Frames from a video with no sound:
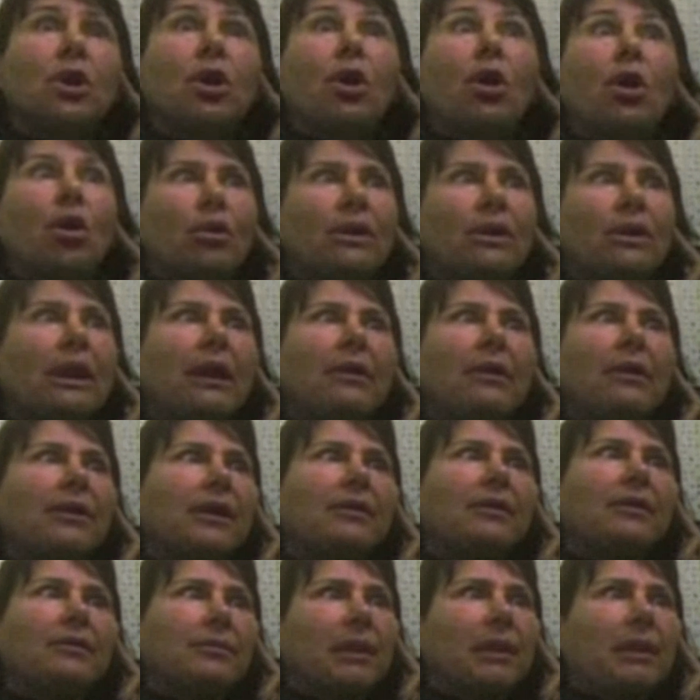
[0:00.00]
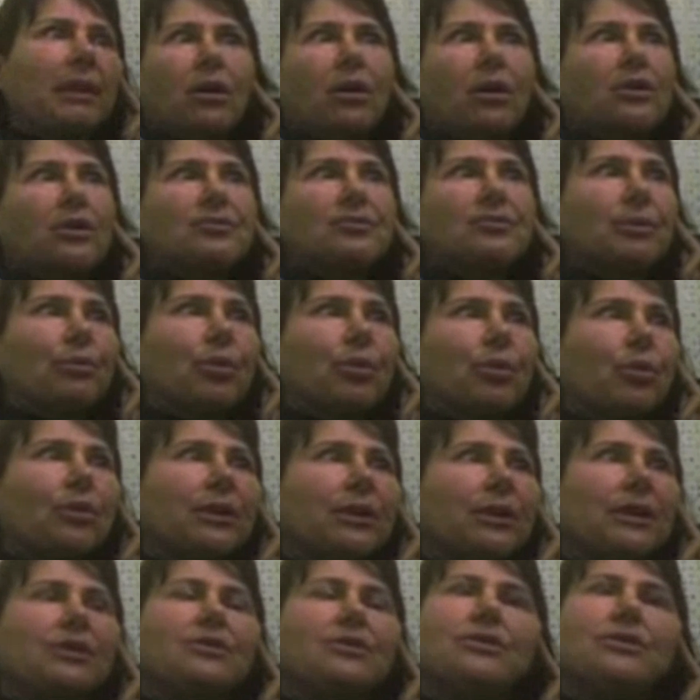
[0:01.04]
Oh yeah, my cars have been broken
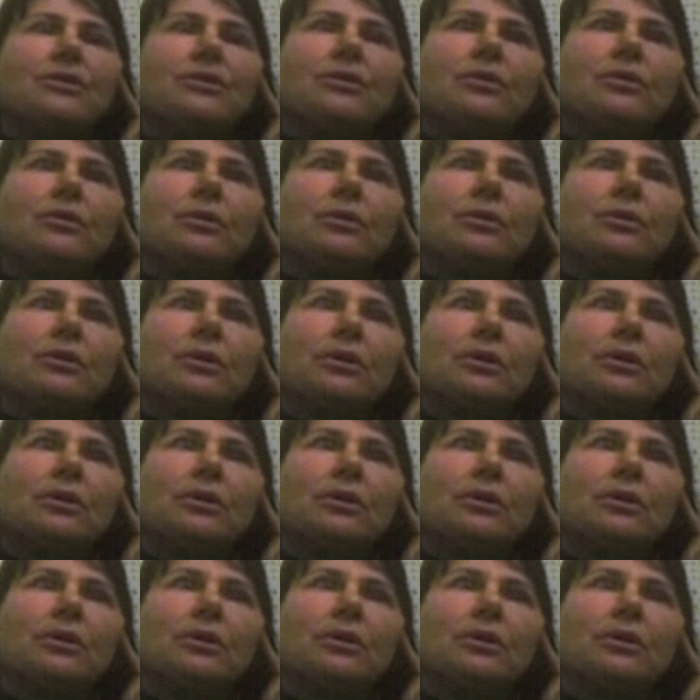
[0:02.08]
into.